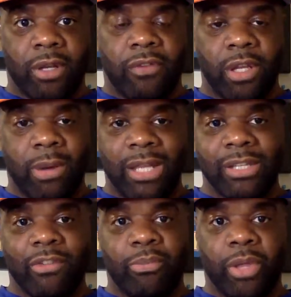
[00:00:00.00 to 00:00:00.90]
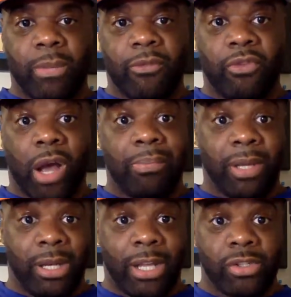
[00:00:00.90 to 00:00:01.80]
If anybody's ever played before, I
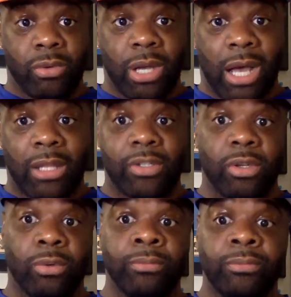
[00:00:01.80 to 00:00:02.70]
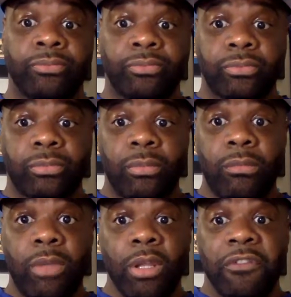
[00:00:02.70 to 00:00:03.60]
played in high school and college, so
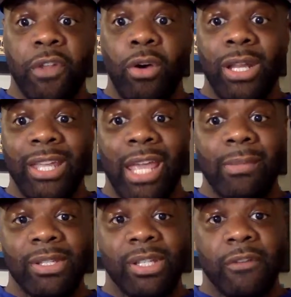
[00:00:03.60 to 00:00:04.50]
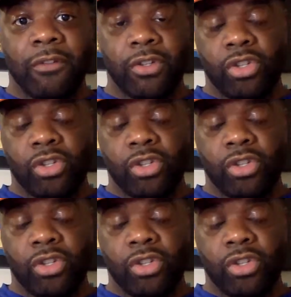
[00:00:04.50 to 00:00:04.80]
the flow of the game is different.